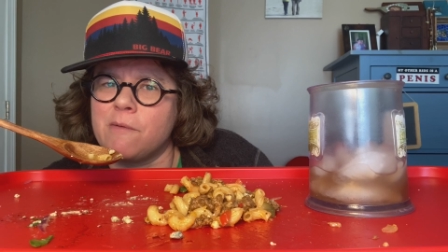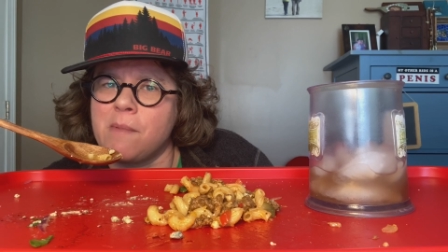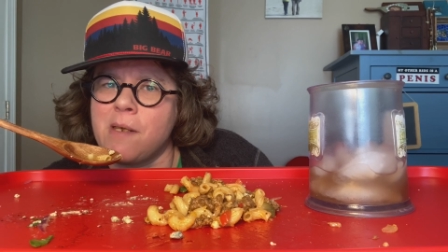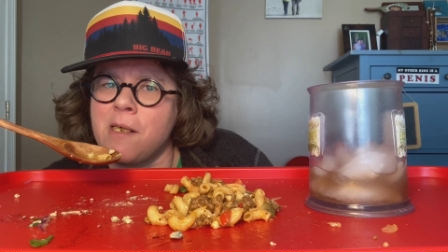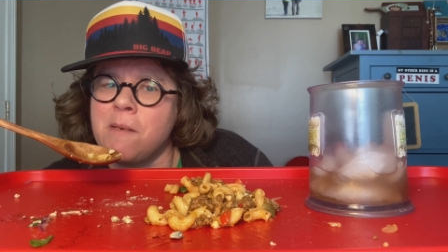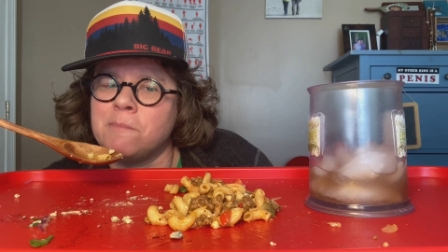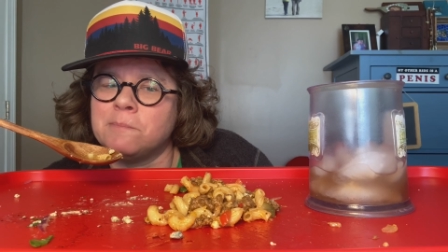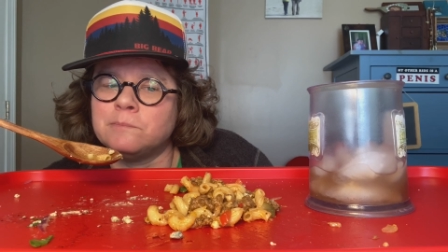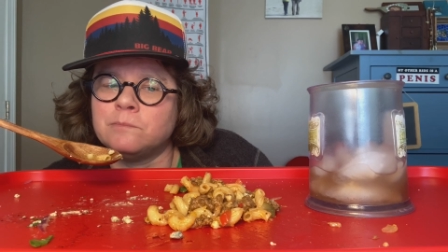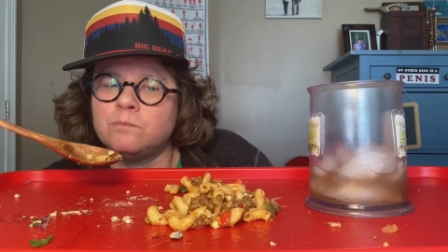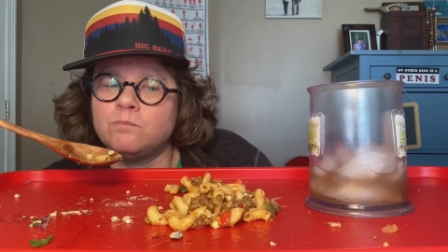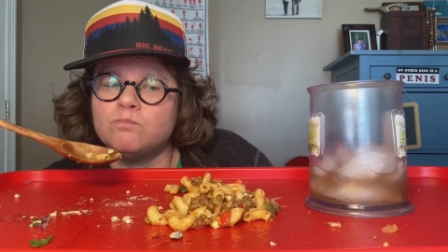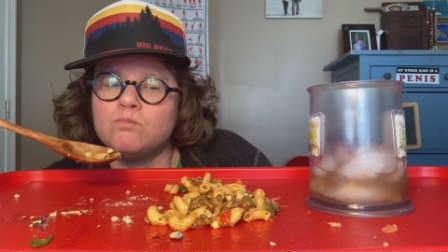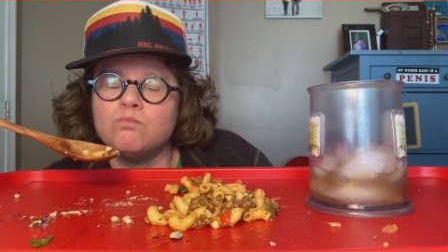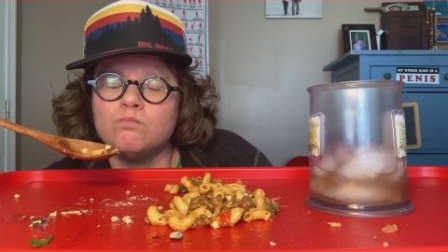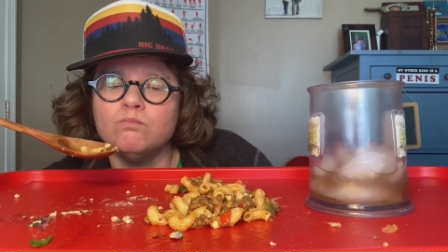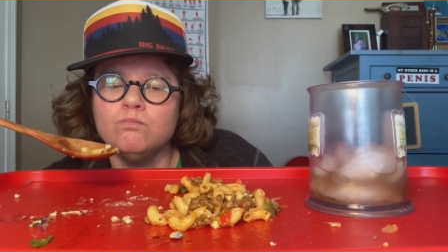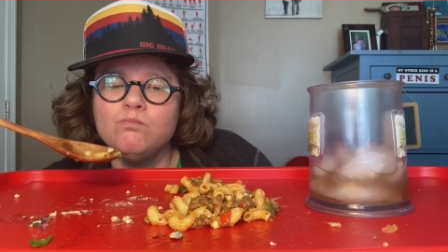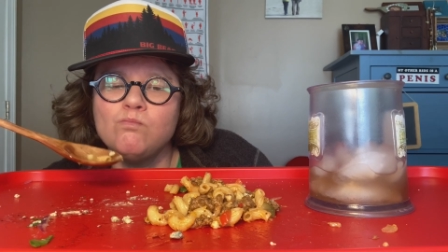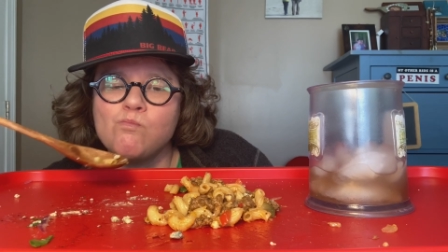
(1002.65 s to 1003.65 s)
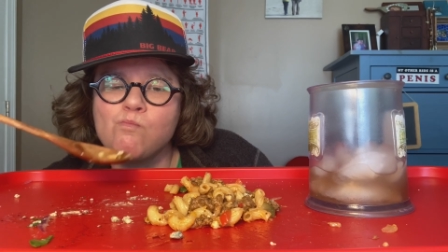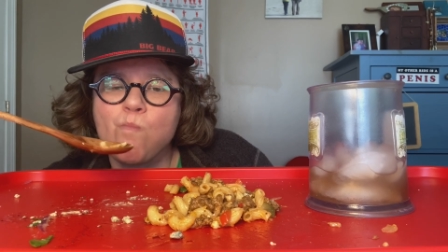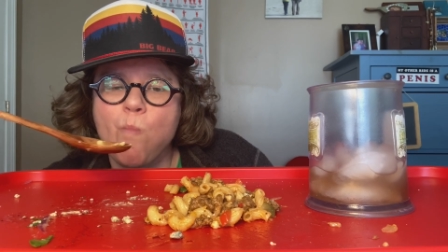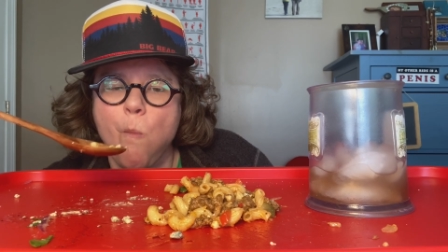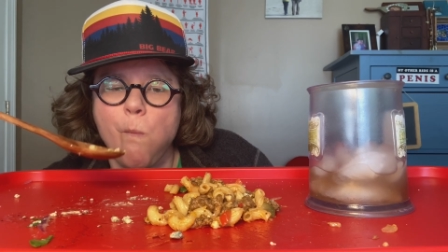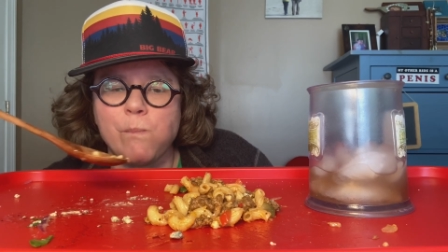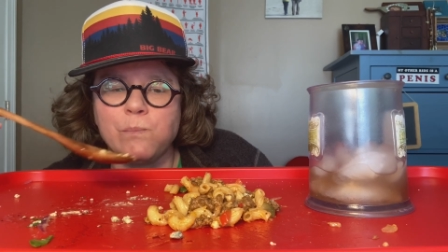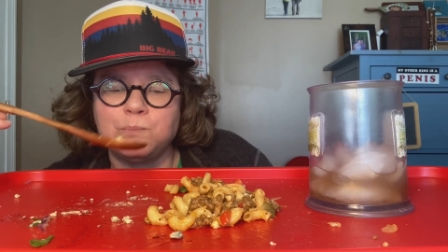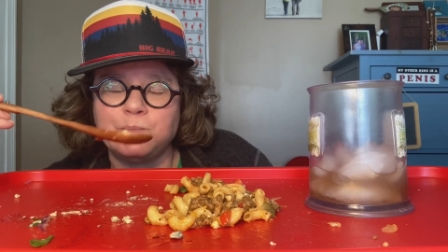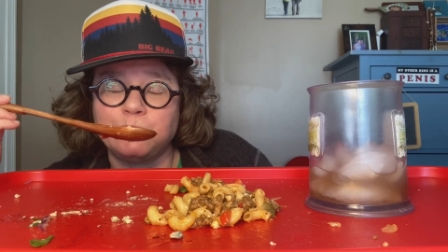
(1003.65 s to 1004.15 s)
me.
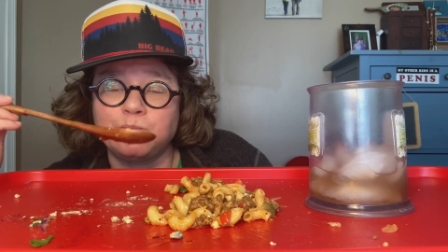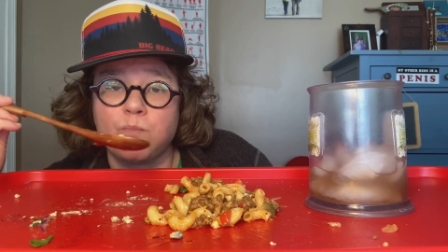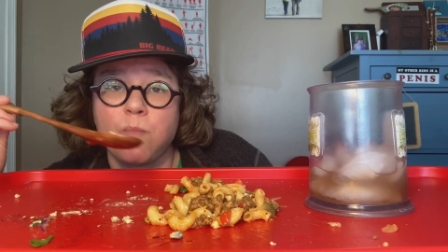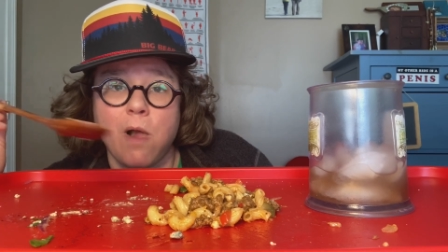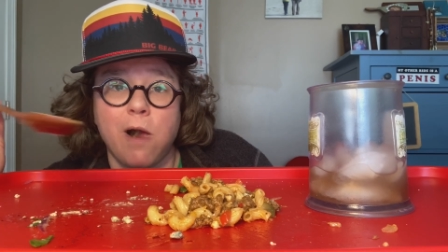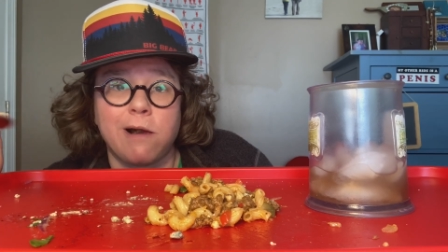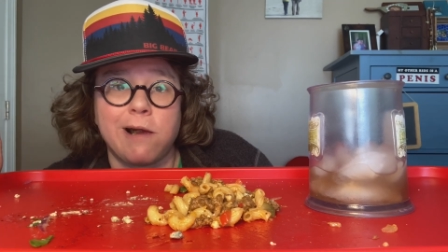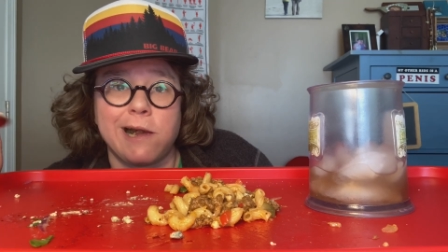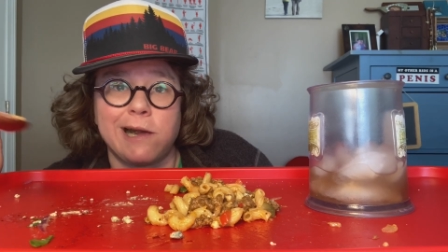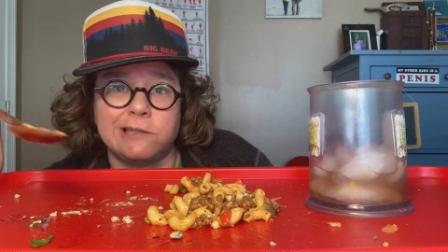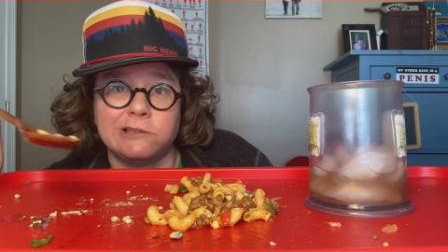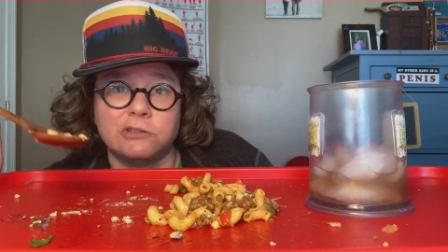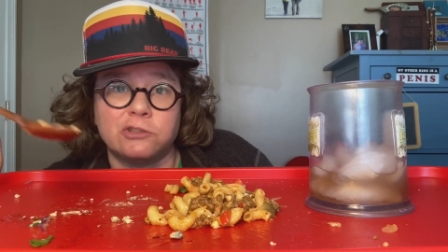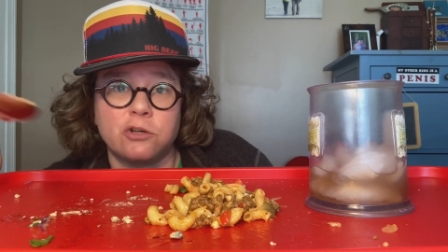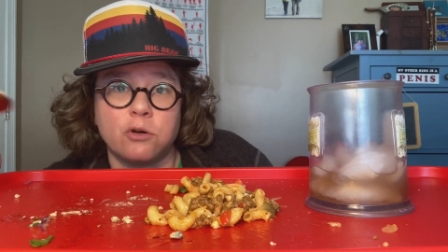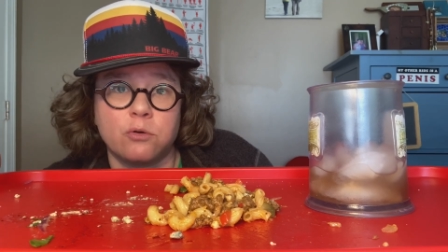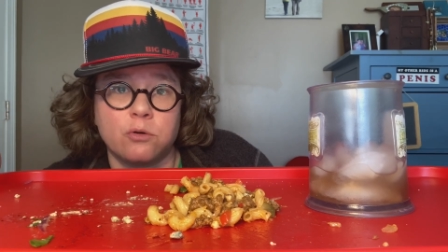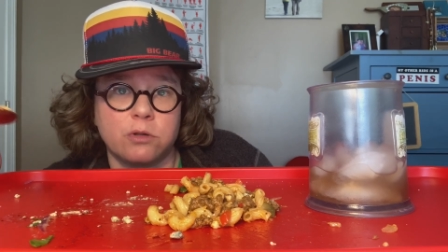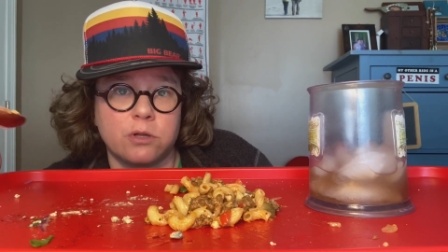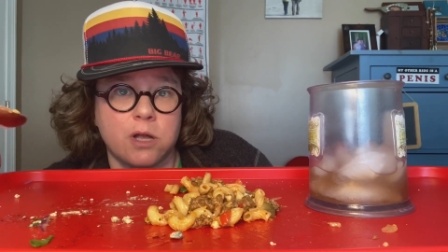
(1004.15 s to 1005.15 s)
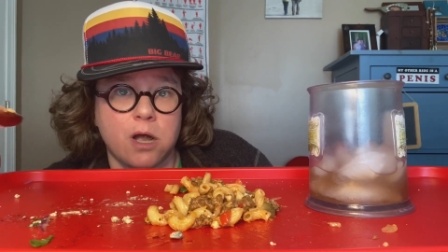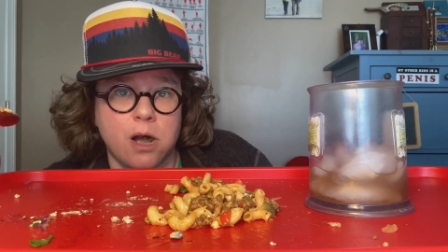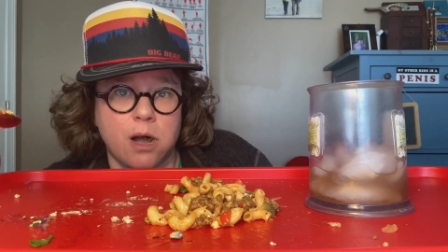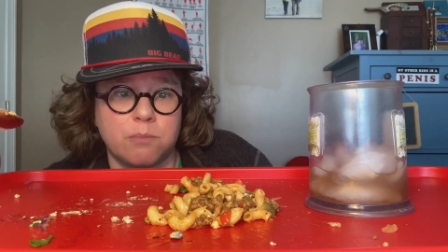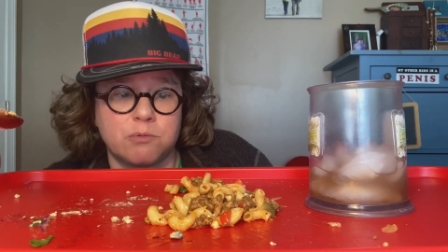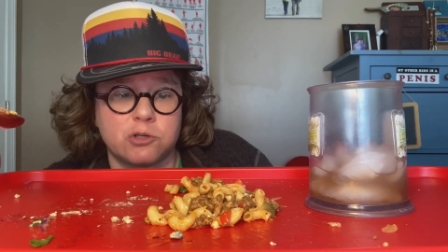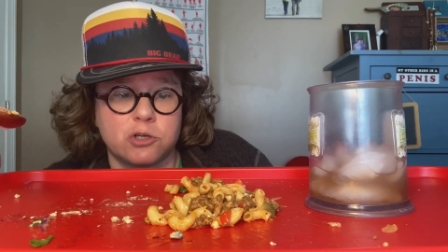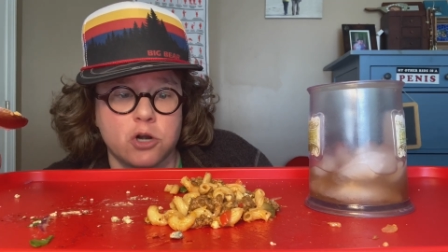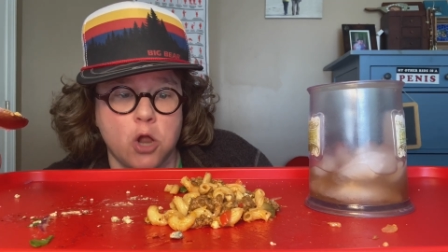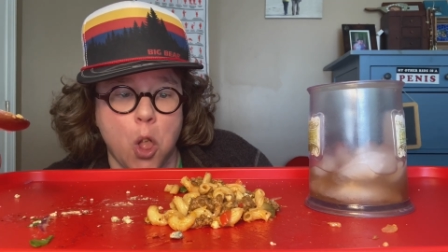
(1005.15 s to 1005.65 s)
Again, totally
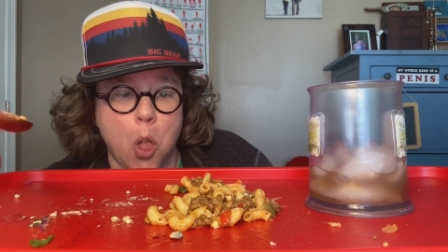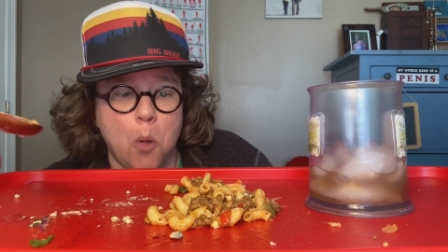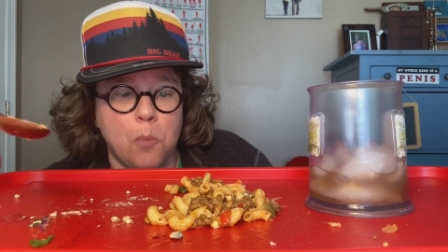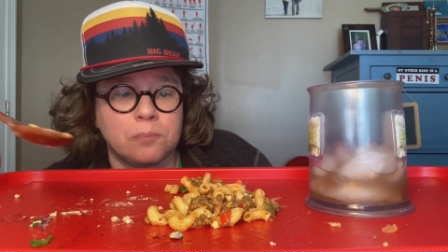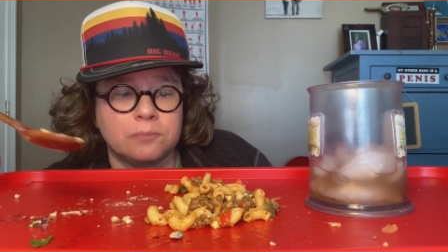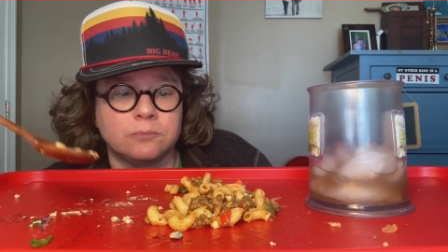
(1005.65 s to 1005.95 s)
optional.